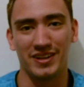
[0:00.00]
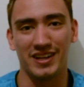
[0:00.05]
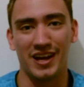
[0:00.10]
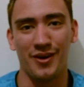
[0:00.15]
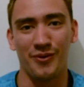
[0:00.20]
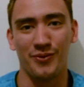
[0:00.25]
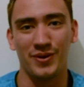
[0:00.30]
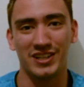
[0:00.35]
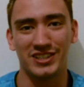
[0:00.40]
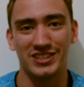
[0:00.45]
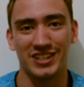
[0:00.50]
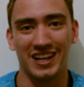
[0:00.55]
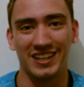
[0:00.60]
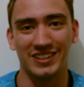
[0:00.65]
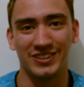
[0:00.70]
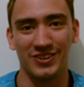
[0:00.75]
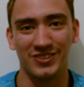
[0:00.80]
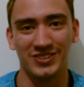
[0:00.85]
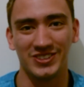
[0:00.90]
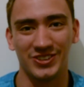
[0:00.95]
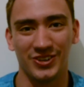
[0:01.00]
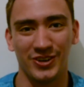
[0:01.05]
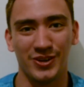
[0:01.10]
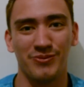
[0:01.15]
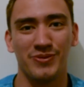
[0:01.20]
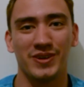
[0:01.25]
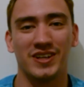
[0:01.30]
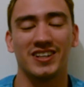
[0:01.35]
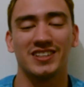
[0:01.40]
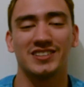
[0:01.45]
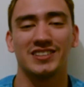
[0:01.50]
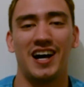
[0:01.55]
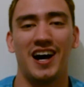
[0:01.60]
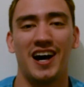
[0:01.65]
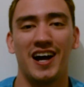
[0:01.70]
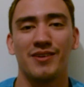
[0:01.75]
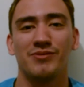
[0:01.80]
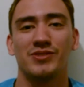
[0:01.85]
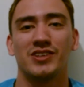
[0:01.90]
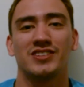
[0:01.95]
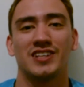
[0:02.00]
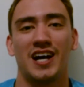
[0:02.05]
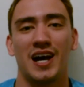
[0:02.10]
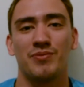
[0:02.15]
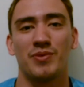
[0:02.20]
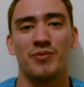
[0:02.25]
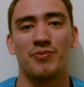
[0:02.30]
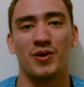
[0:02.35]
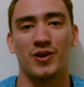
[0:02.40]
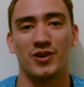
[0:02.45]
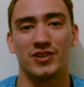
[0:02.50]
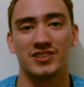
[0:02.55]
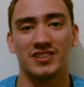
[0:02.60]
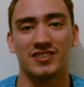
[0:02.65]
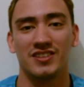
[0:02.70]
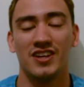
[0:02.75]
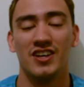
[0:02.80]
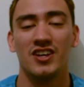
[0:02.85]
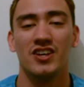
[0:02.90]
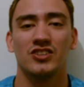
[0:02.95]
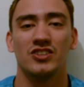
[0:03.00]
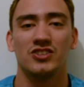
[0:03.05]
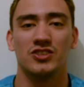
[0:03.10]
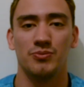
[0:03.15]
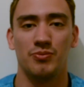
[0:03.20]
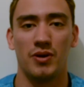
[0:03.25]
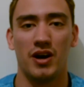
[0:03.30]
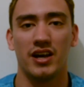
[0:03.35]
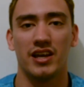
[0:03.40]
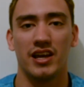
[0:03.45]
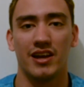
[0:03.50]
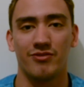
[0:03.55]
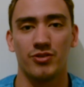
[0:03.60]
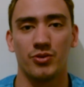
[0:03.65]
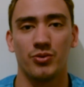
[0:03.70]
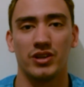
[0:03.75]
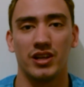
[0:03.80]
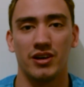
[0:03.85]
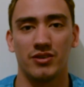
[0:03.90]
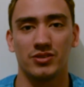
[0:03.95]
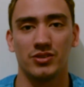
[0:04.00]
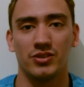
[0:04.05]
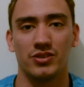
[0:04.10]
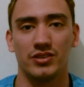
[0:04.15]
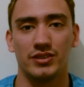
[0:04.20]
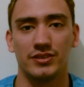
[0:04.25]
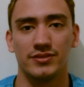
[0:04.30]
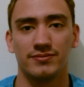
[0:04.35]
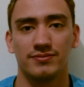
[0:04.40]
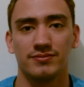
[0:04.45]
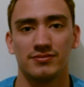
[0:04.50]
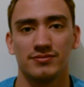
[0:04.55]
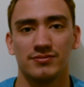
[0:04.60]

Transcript: and I wish I don't do it because I'm the type of person to buy everyone alcohol.